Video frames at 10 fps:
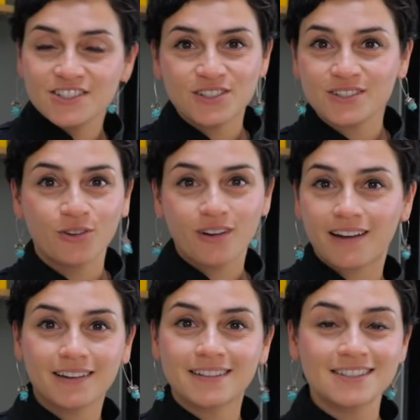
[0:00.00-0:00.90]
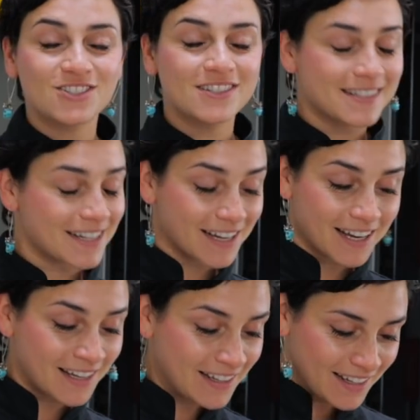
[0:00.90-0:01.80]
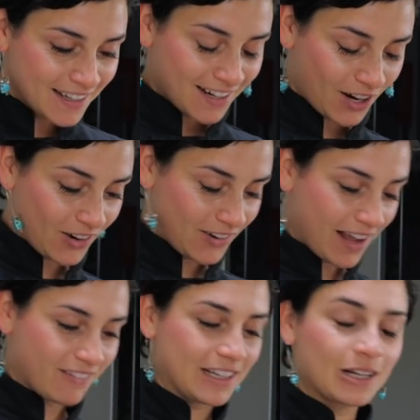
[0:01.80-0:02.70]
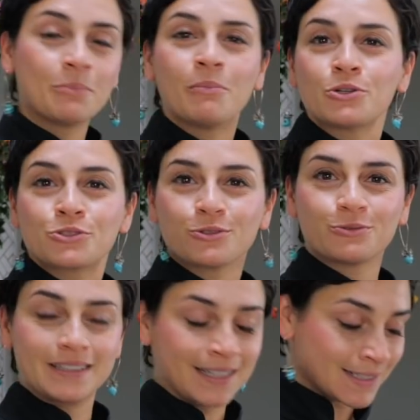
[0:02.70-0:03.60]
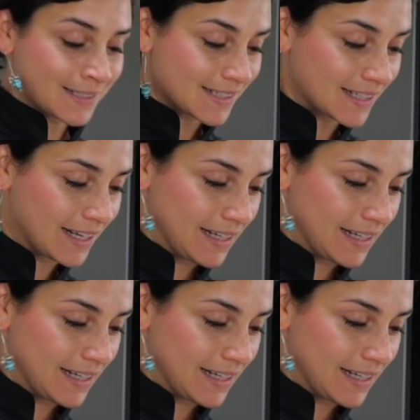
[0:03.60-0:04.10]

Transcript: to just cook onions, just to, you know, have a little emotional release.